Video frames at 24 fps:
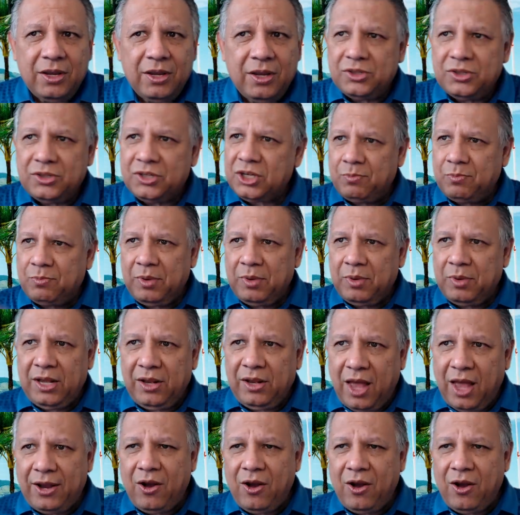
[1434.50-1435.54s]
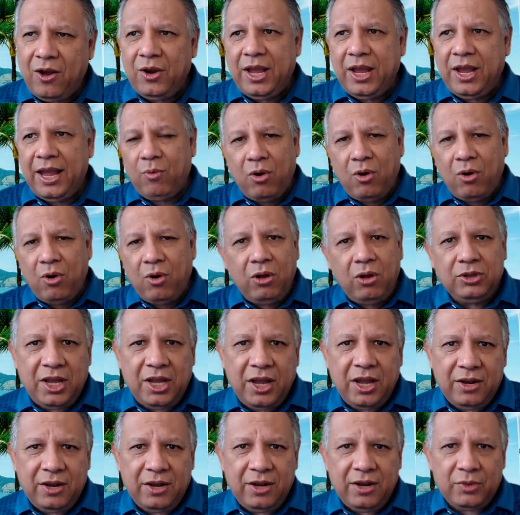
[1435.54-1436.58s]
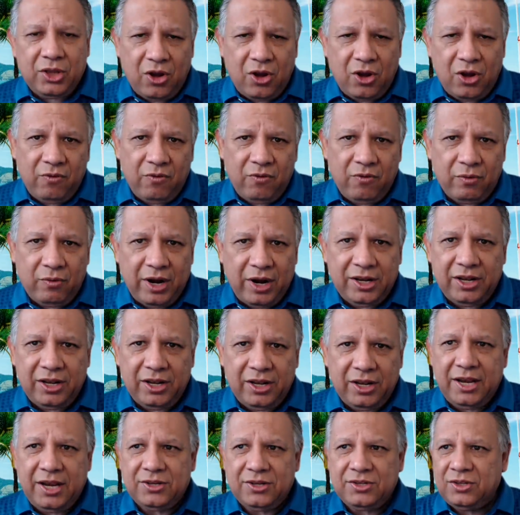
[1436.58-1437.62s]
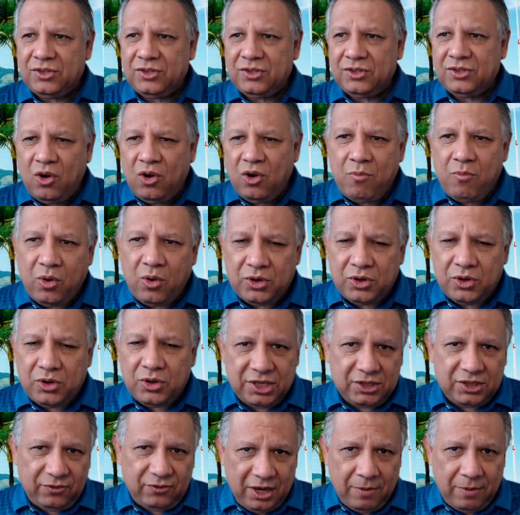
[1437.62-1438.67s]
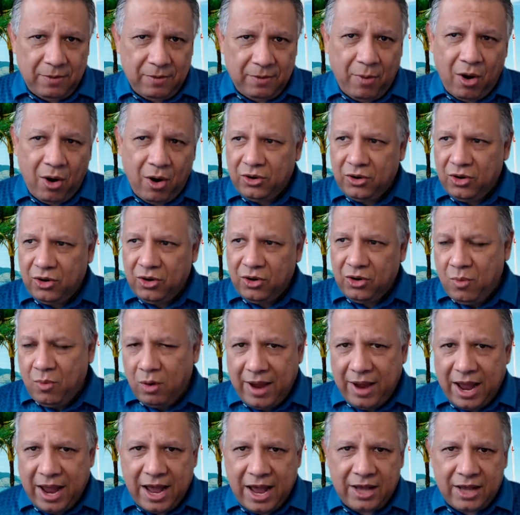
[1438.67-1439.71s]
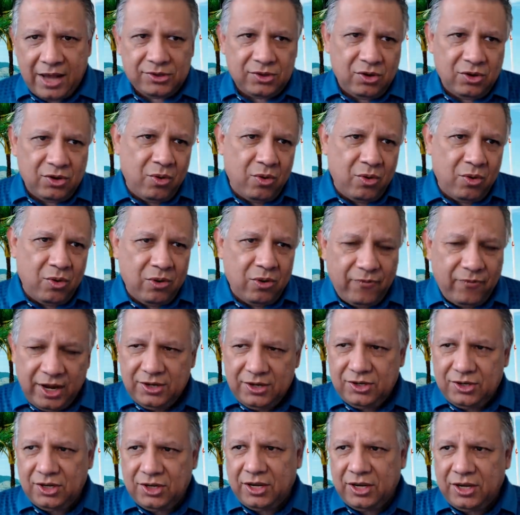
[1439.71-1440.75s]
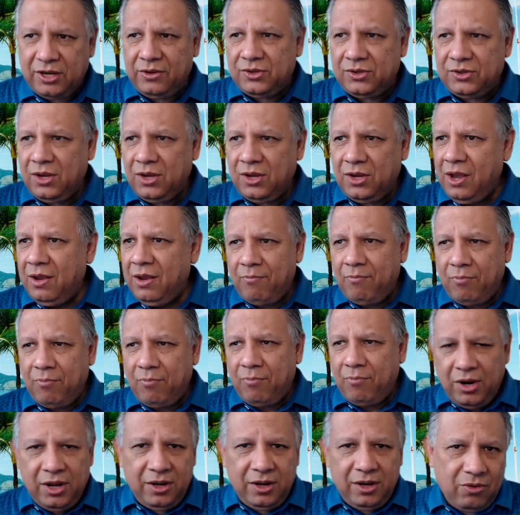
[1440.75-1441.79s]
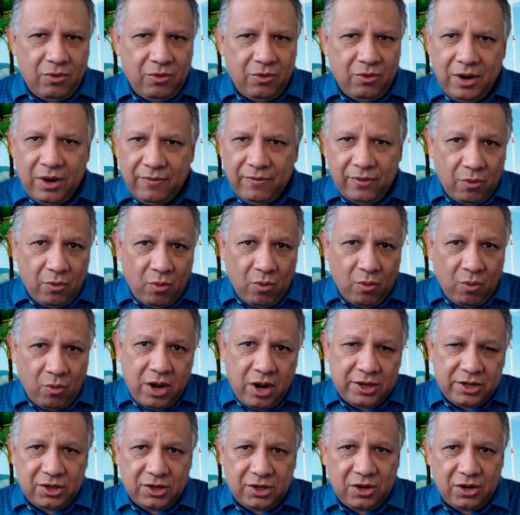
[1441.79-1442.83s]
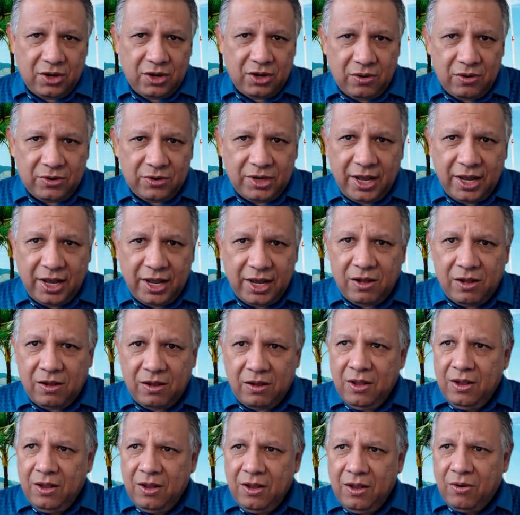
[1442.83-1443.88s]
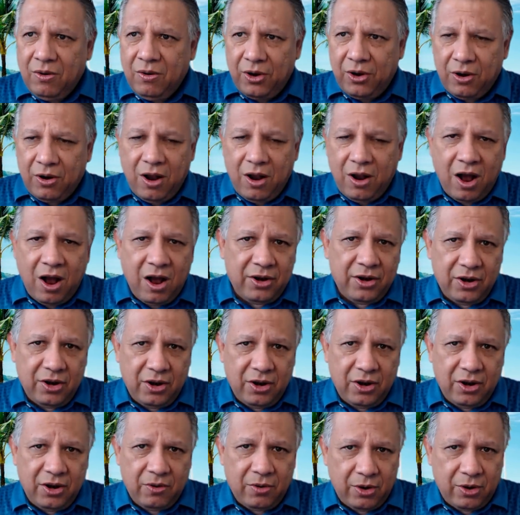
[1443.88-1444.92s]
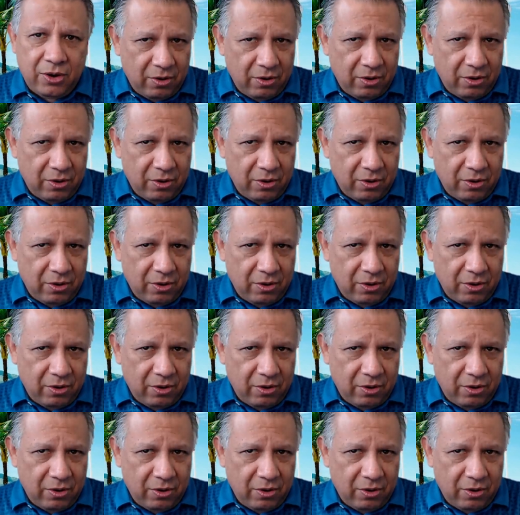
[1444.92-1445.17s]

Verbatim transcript: it'll just be like, okay, we're all done with the COVID regulations. No more six feet apart, no more masks, no more face shields. Bring whoever you want to your hotel or your condo or